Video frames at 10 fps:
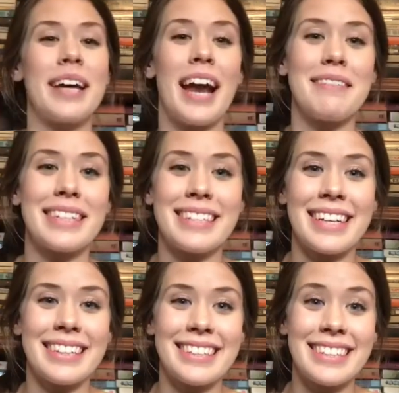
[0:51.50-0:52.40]
but I'm
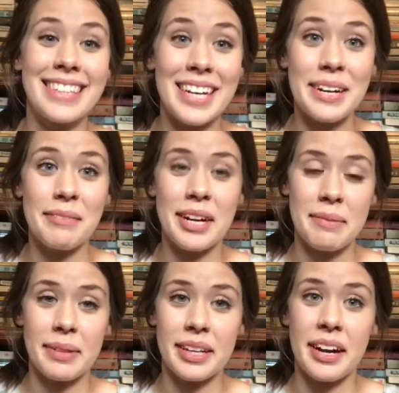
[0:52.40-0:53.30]
excited to share what I
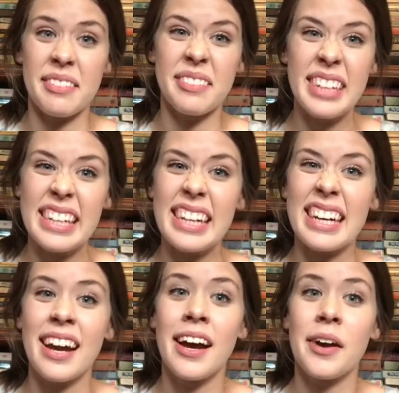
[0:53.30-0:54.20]
plan on
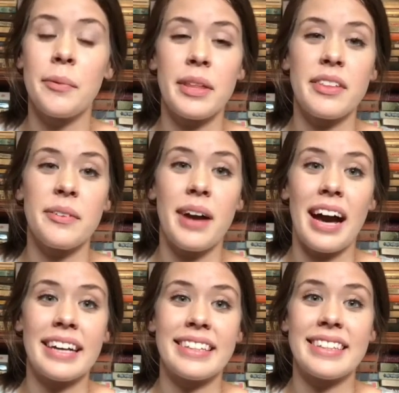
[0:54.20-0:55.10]
reading with you
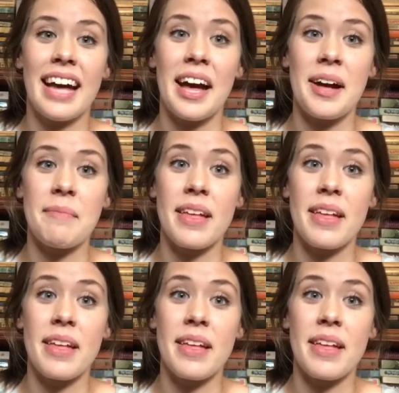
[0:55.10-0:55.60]
guys um,